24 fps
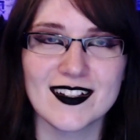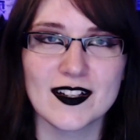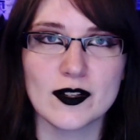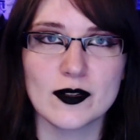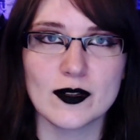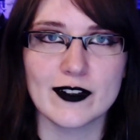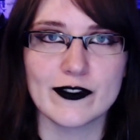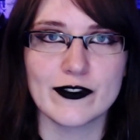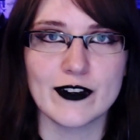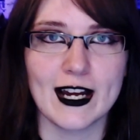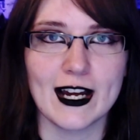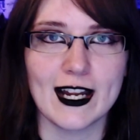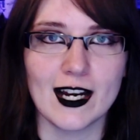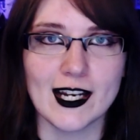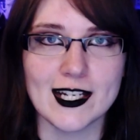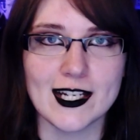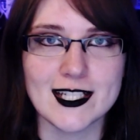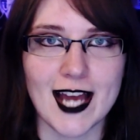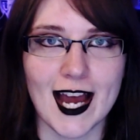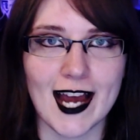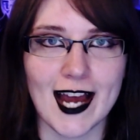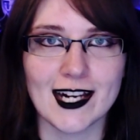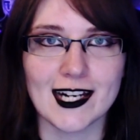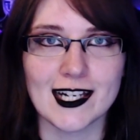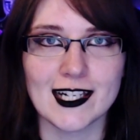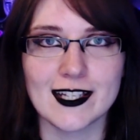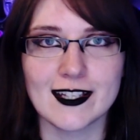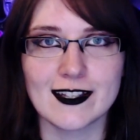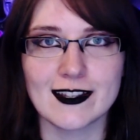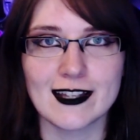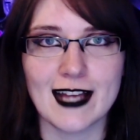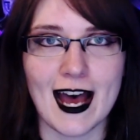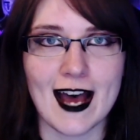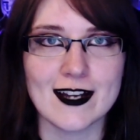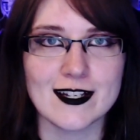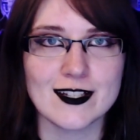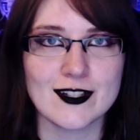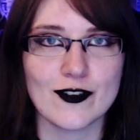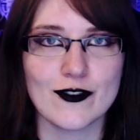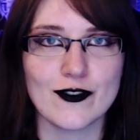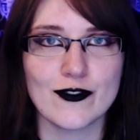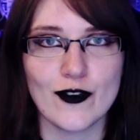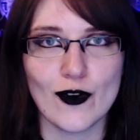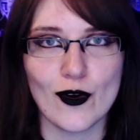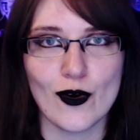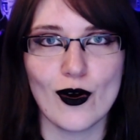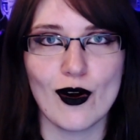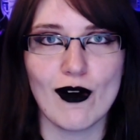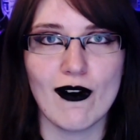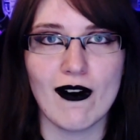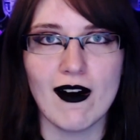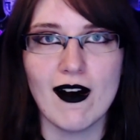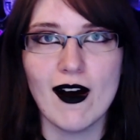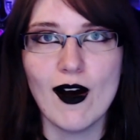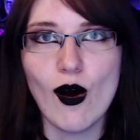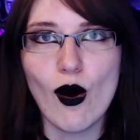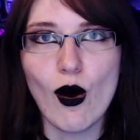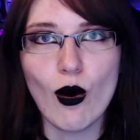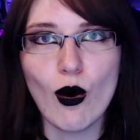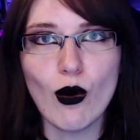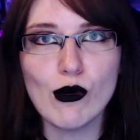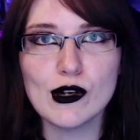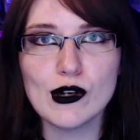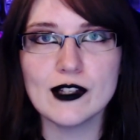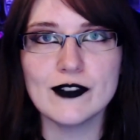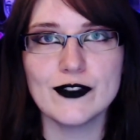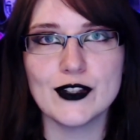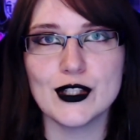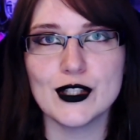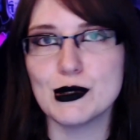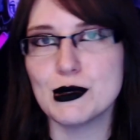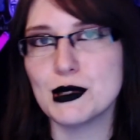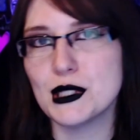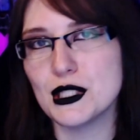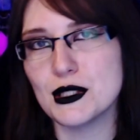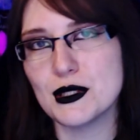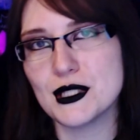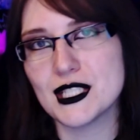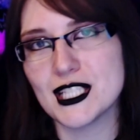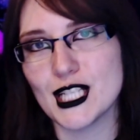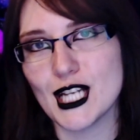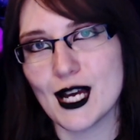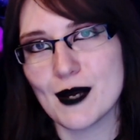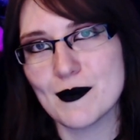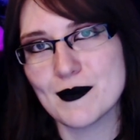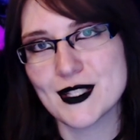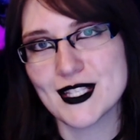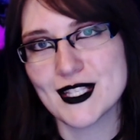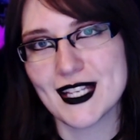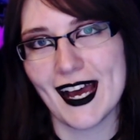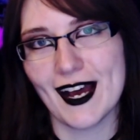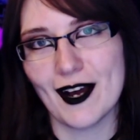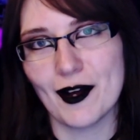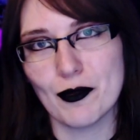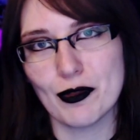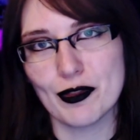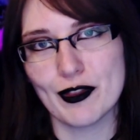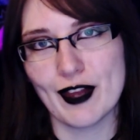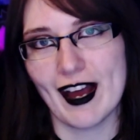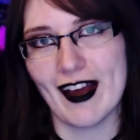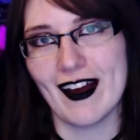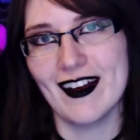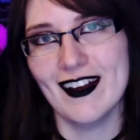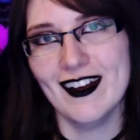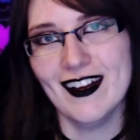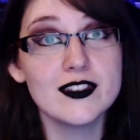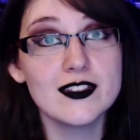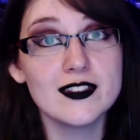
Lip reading: we're finally tackling that for all of you new DMs out there.